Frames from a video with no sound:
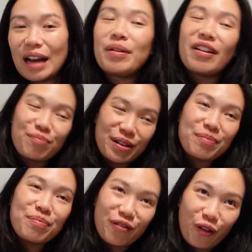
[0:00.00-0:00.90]
I mean, I've
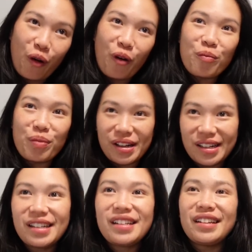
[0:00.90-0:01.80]
been before,
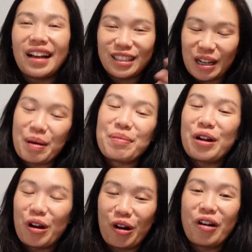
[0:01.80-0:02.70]
but next time I'm in
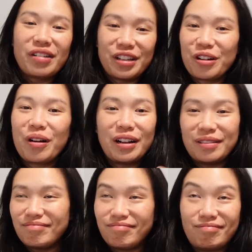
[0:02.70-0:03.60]
Hong Kong, you know, I'd
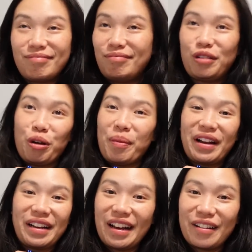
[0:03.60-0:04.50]
go
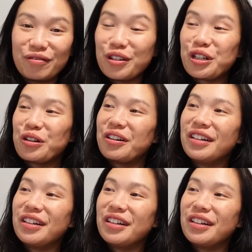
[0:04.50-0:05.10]
back again for sure.